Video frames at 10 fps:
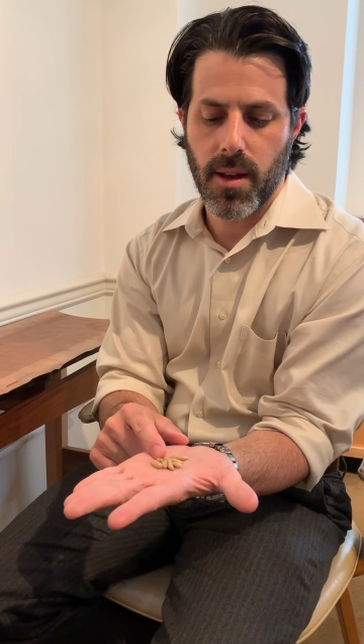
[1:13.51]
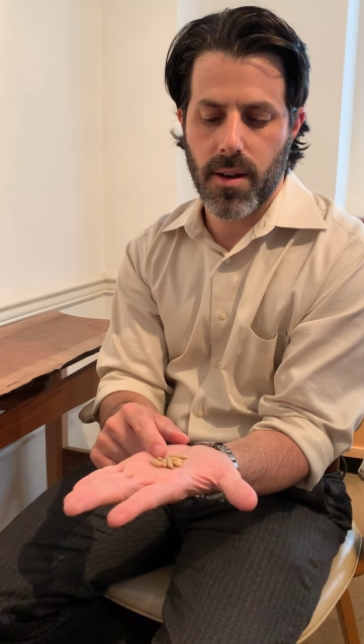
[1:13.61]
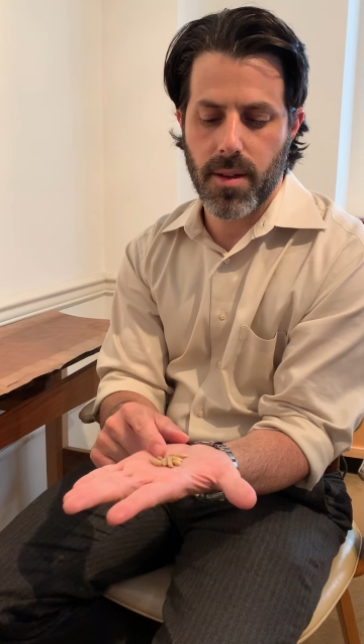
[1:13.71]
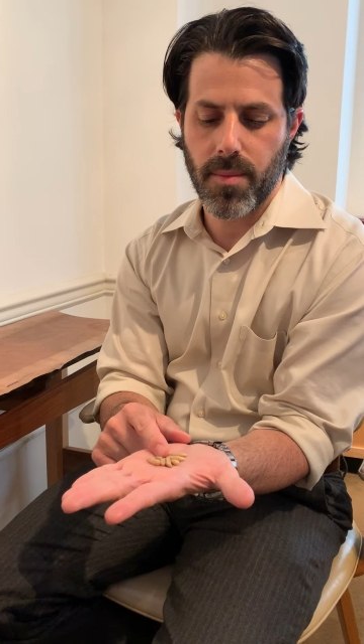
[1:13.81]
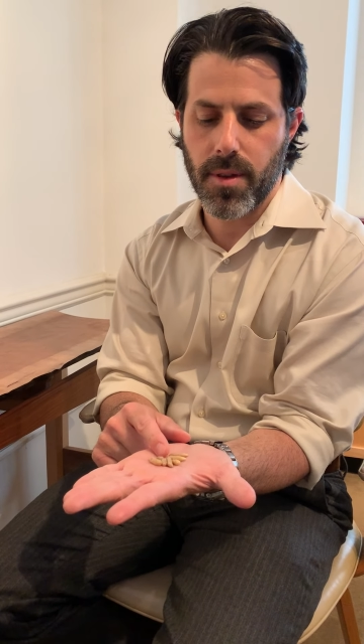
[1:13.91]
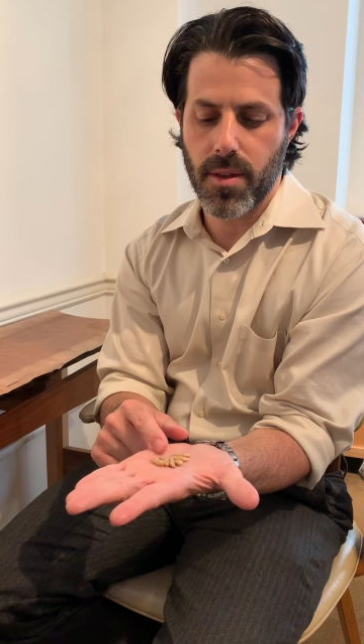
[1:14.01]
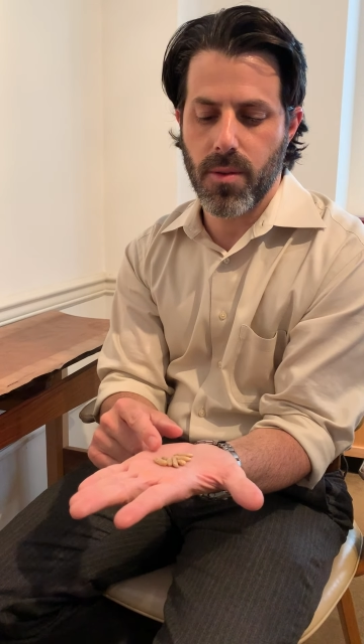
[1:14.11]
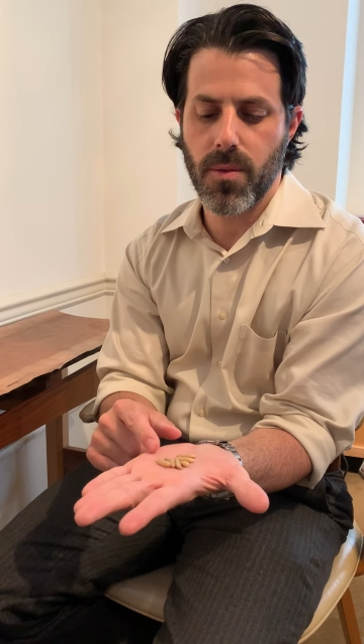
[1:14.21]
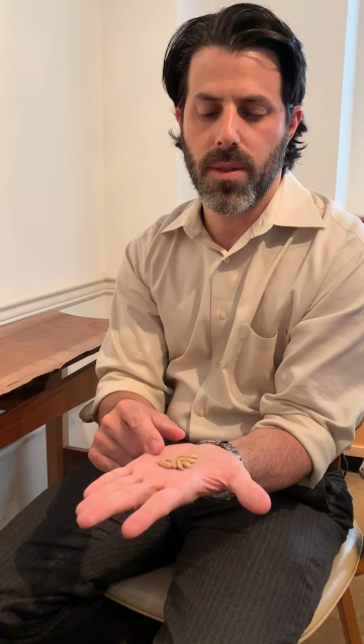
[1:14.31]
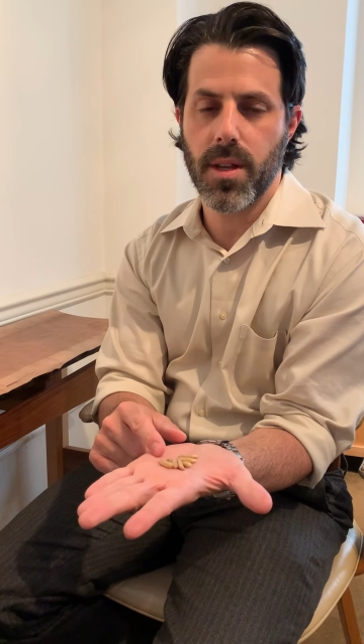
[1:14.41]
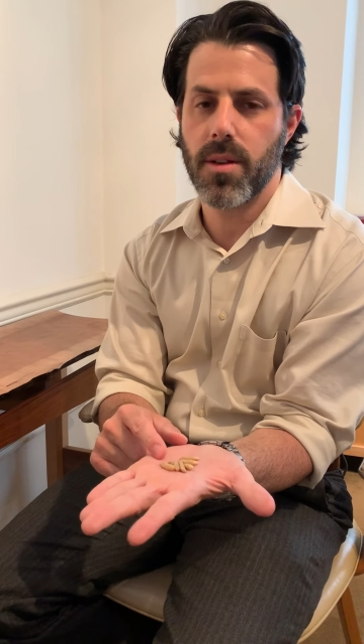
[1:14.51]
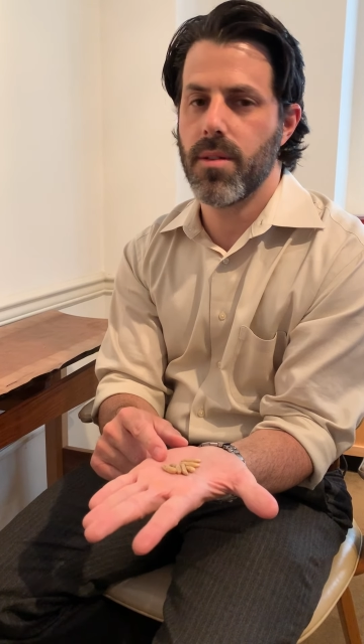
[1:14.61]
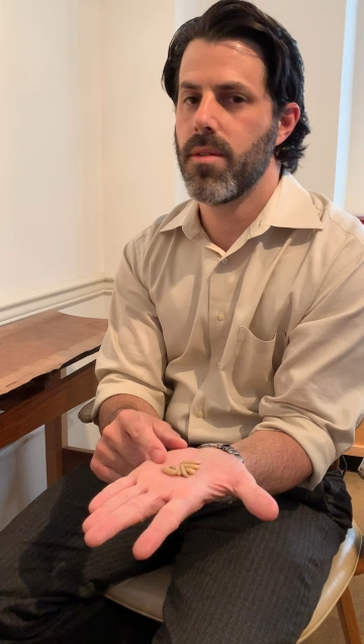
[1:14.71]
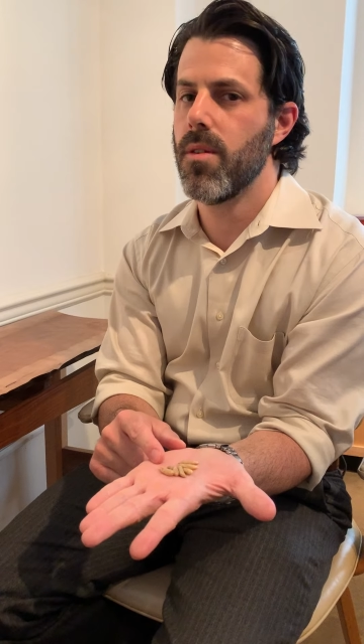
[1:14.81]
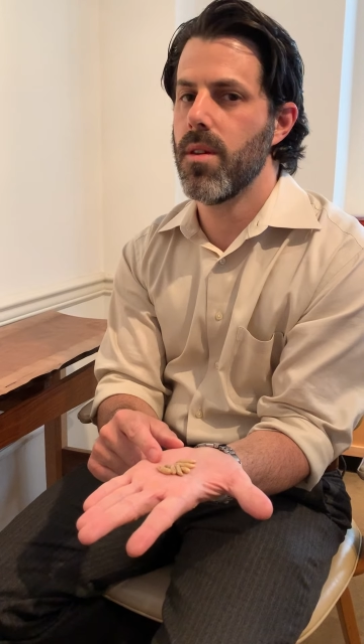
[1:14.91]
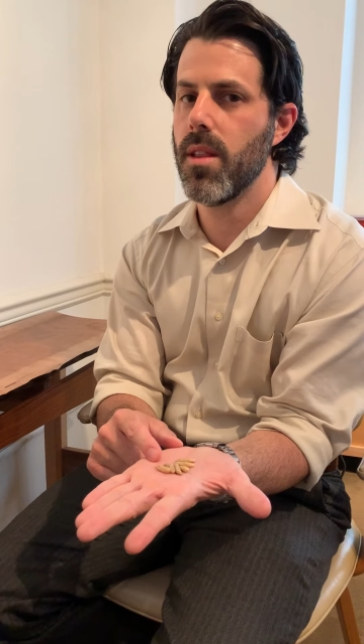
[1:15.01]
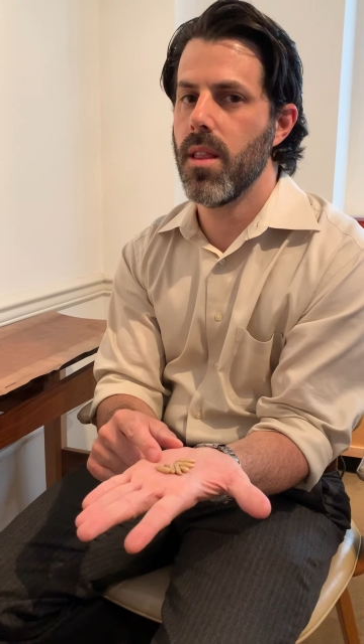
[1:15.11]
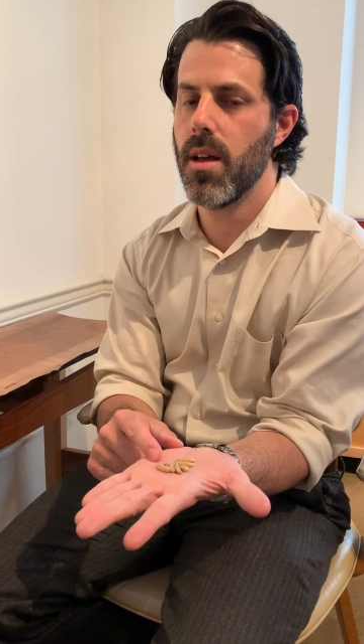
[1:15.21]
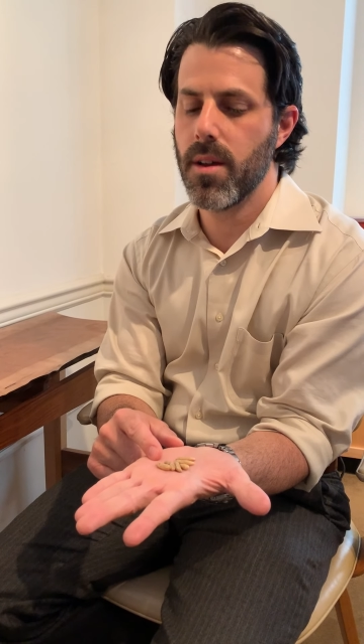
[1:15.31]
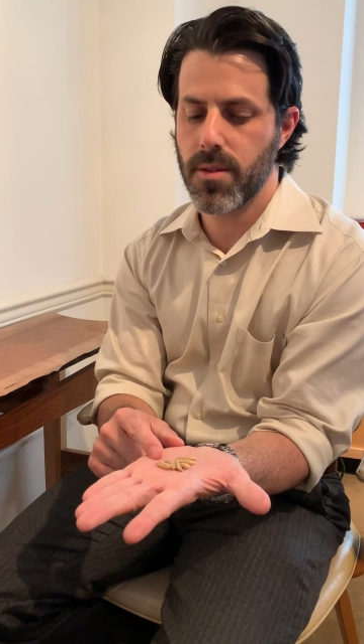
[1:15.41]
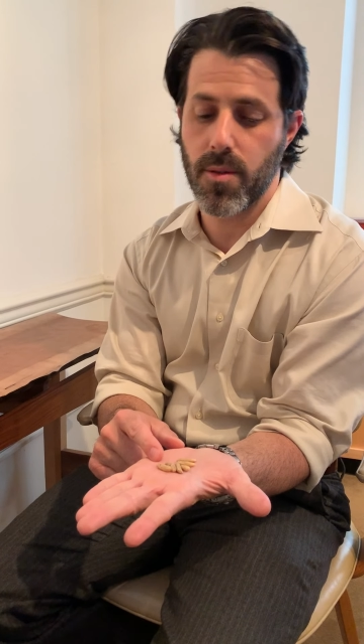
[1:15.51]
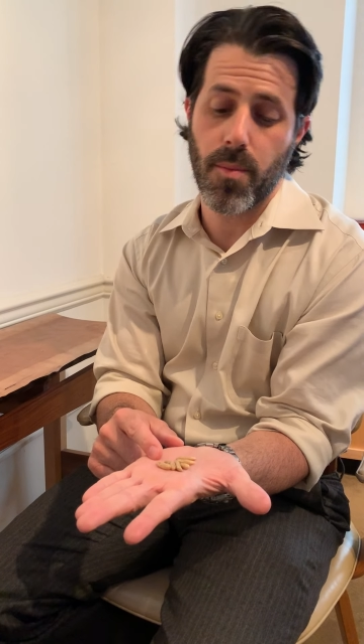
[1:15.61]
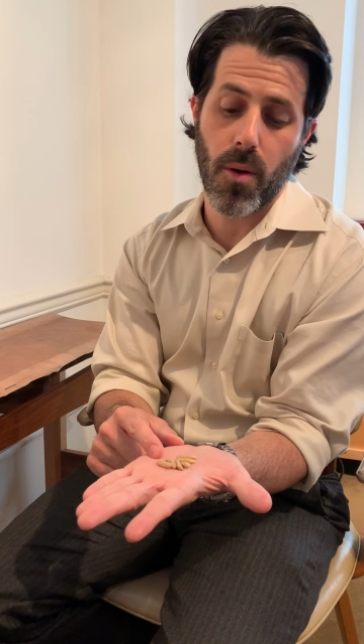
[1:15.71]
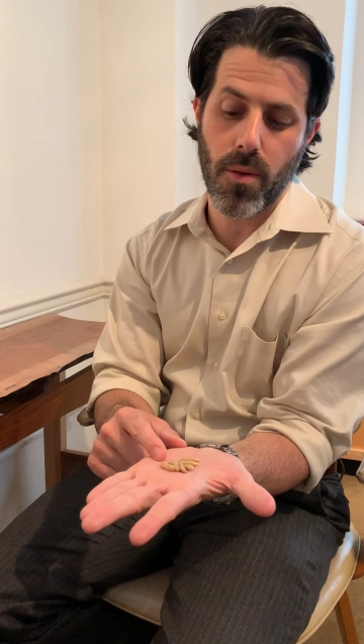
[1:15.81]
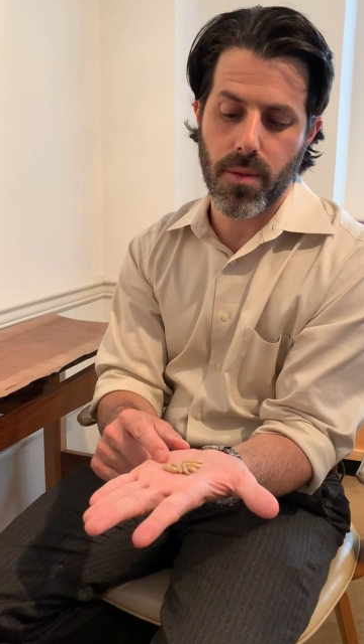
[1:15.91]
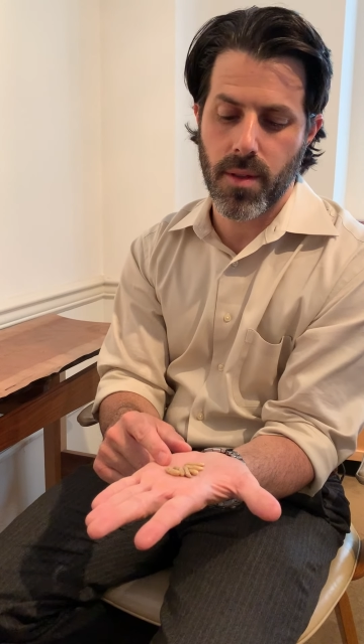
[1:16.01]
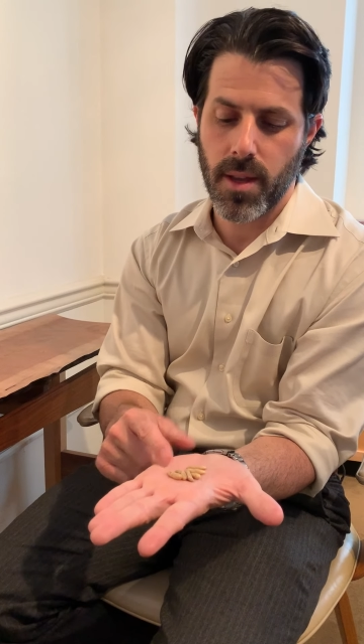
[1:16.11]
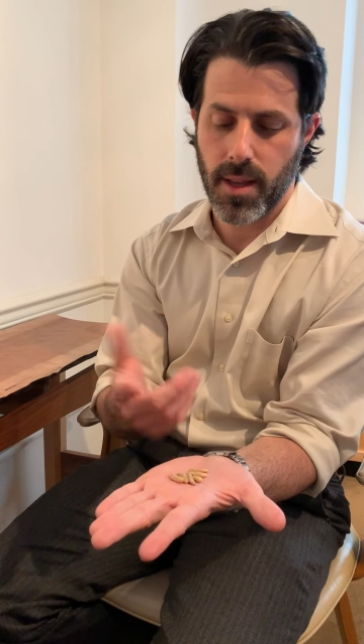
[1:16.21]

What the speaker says: are typically cooling or go to the lungs, or both.